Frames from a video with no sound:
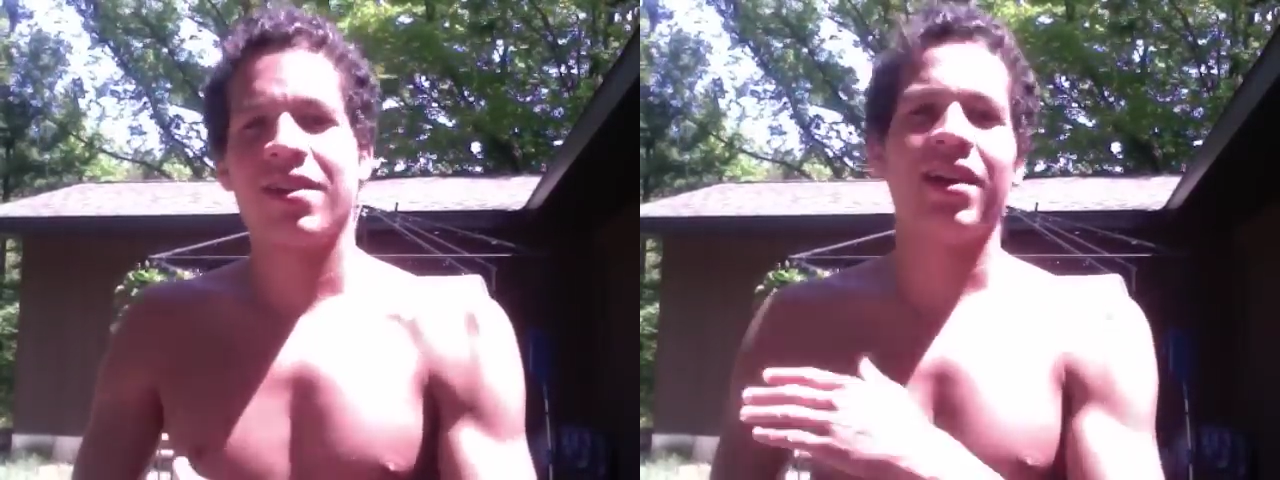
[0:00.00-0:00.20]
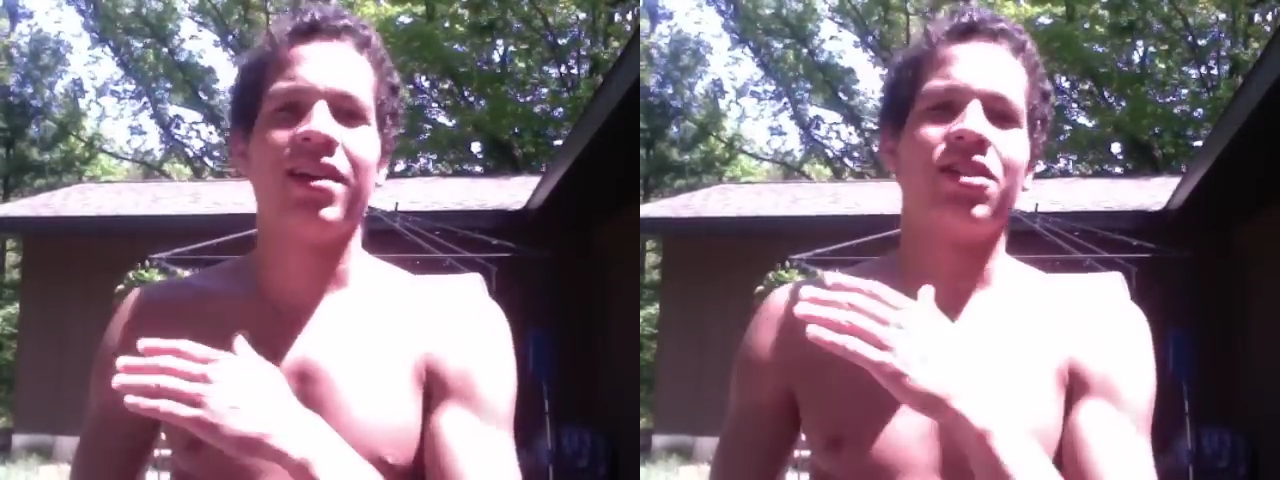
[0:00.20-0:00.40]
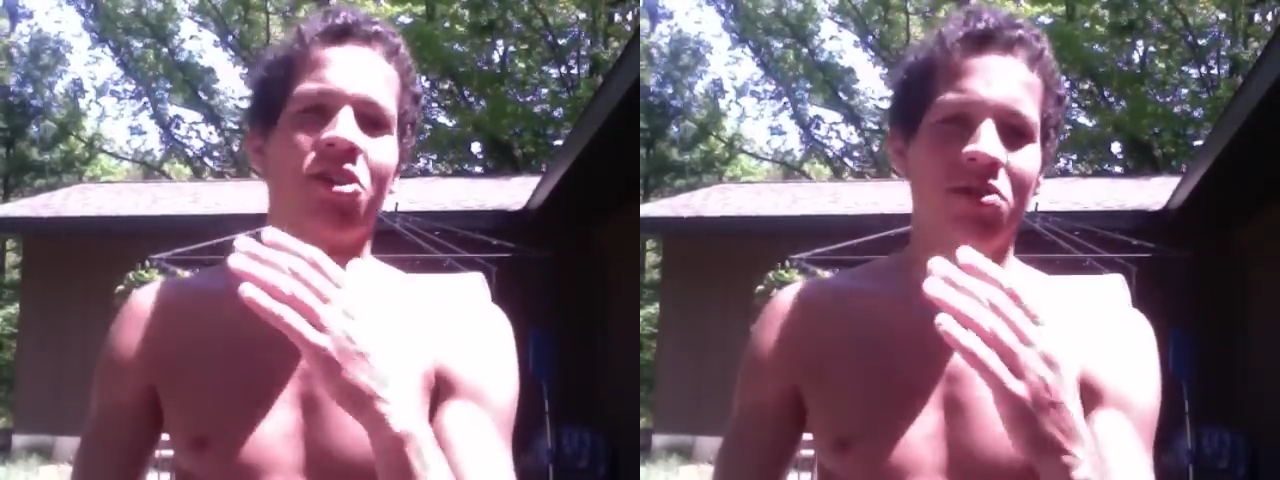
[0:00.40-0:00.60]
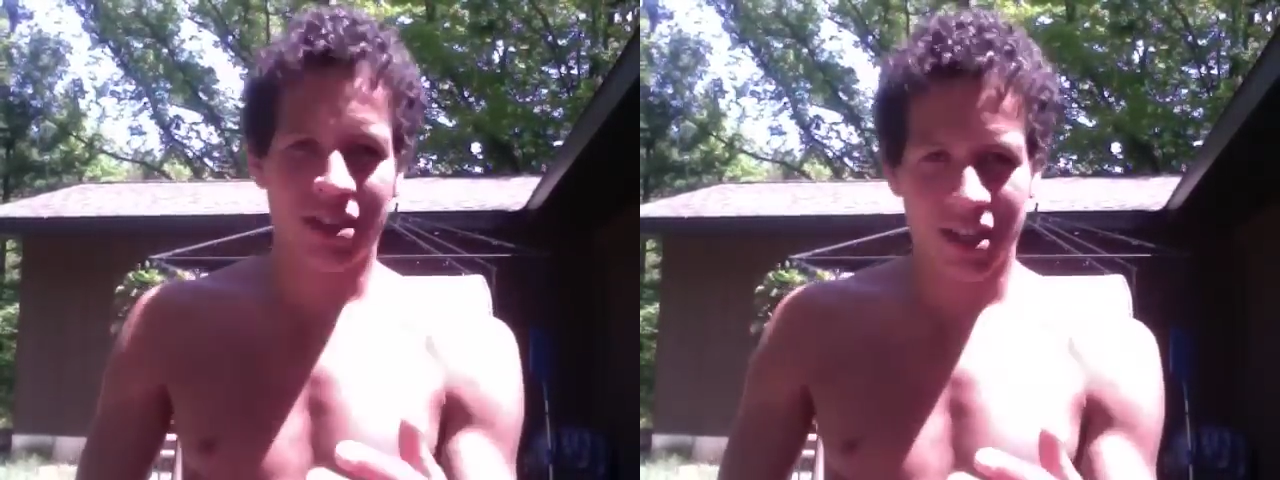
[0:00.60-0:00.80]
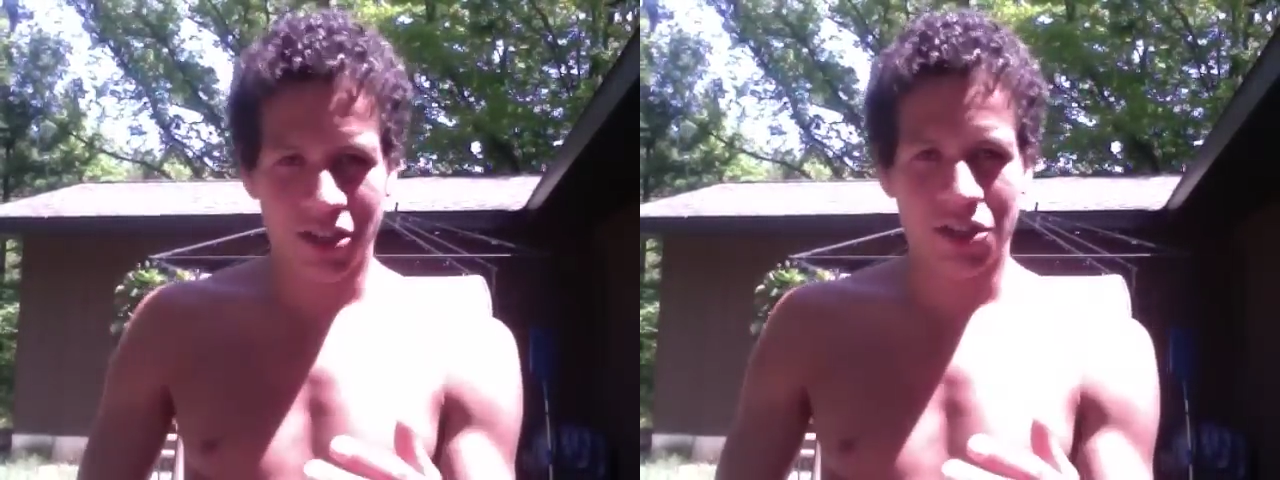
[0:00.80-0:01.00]
in turn the
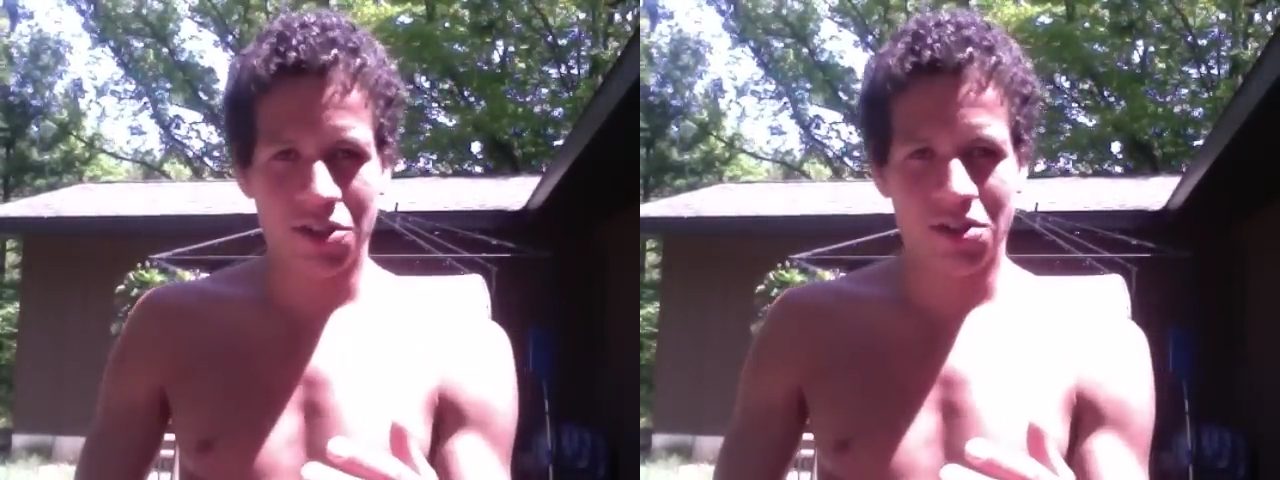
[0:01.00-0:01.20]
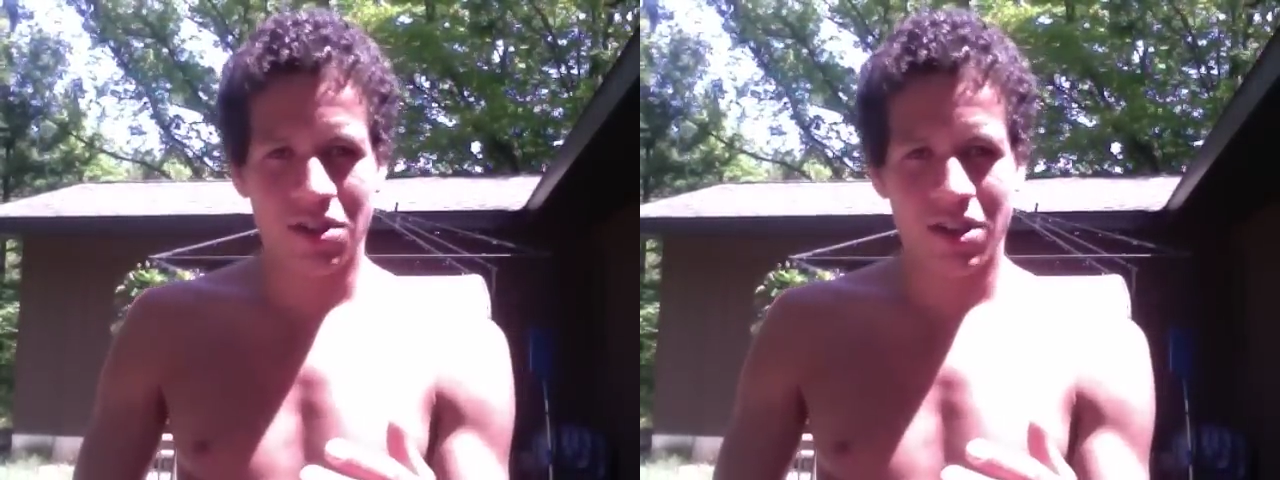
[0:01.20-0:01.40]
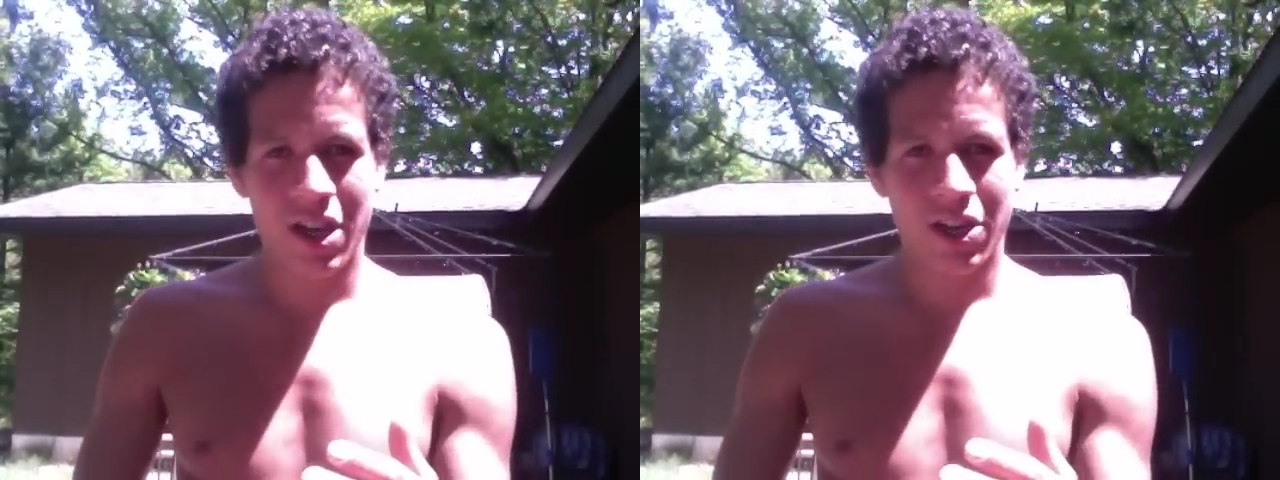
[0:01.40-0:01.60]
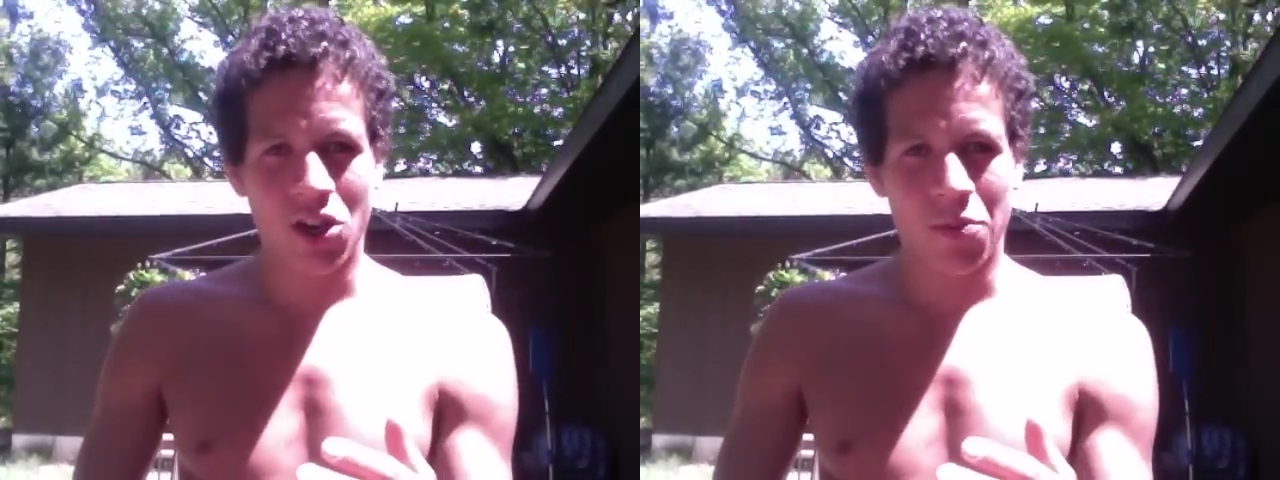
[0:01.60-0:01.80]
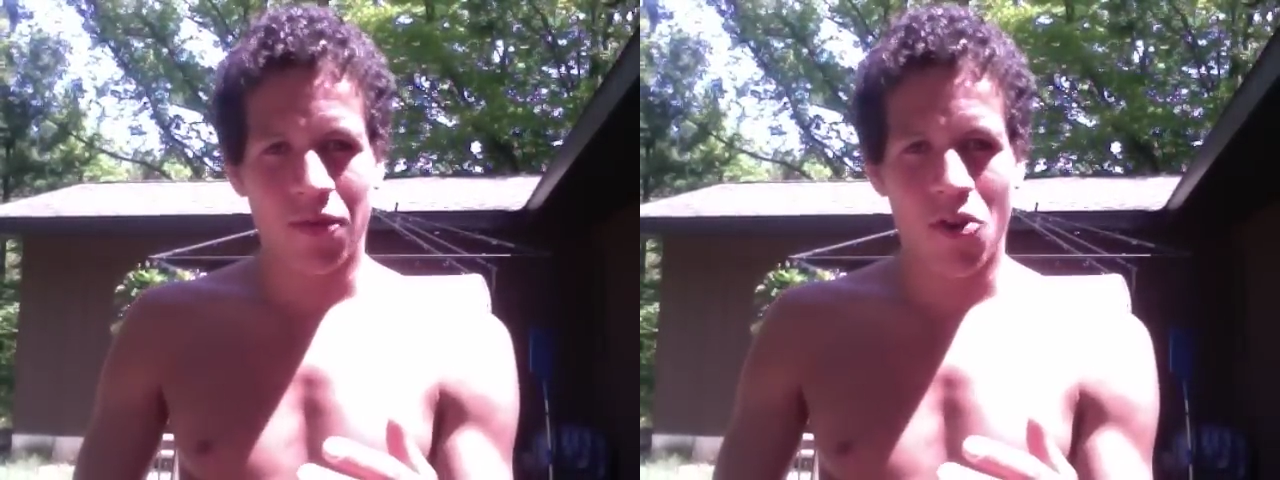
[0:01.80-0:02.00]
tissues
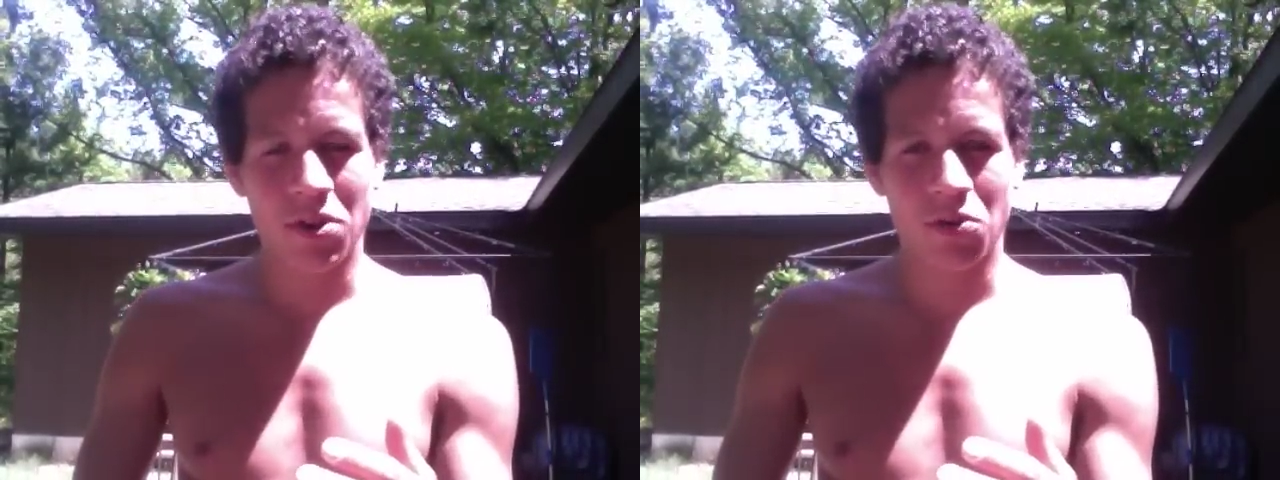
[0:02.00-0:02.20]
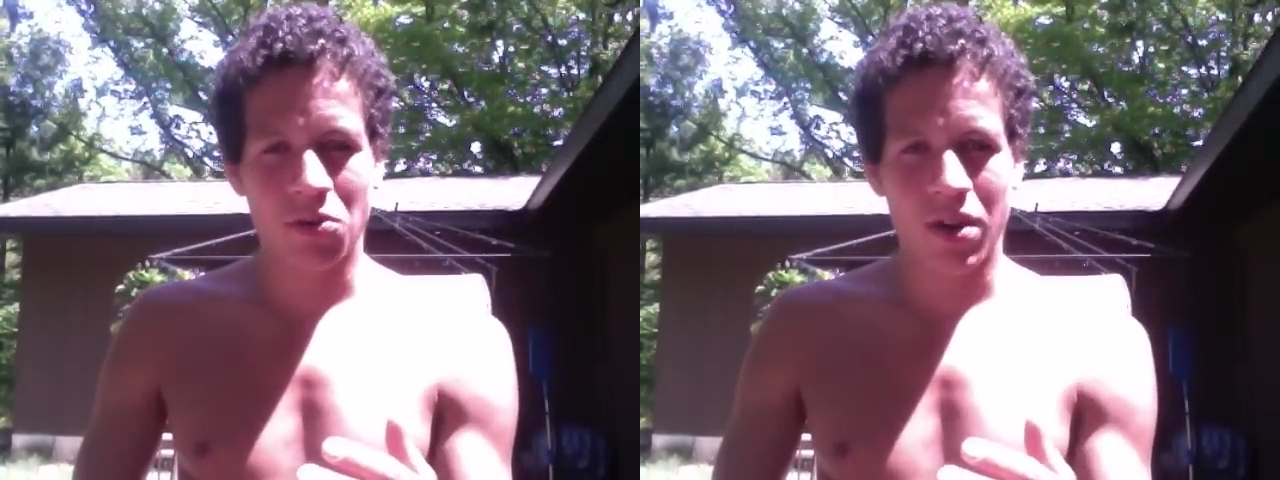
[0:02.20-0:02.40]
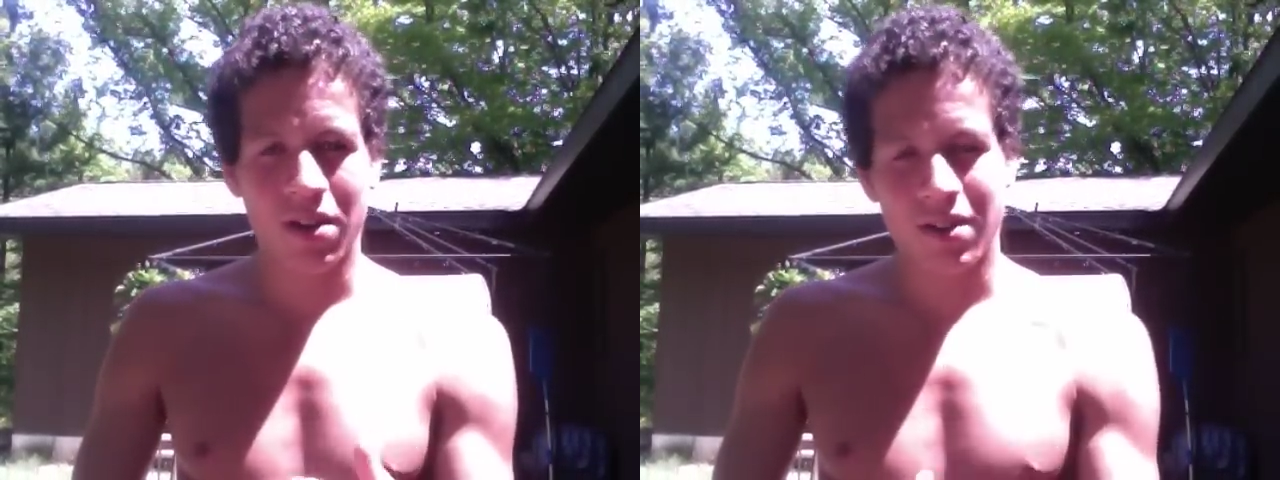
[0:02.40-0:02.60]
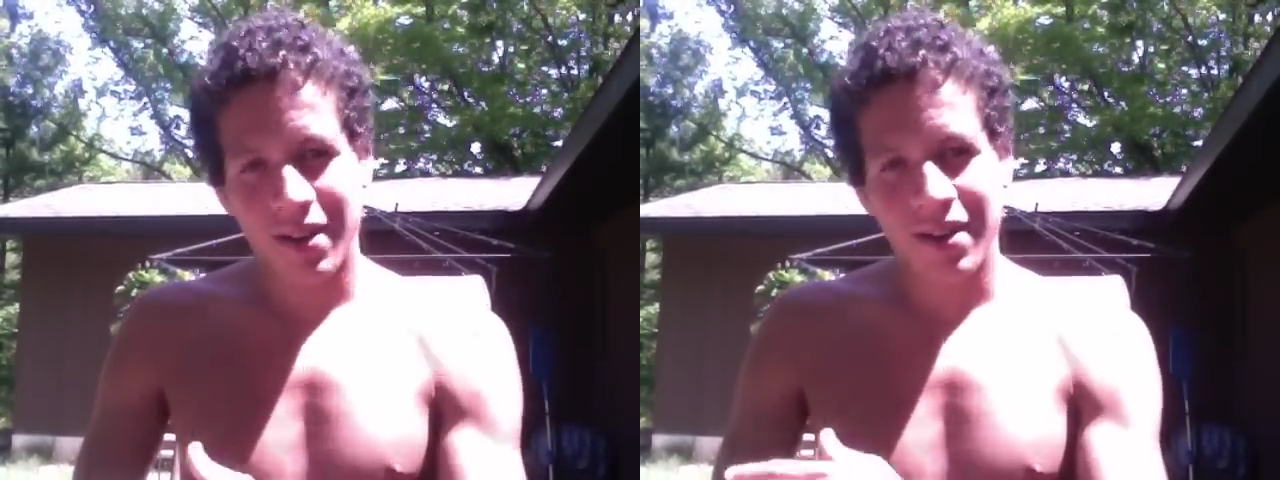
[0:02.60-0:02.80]
don't perform as well,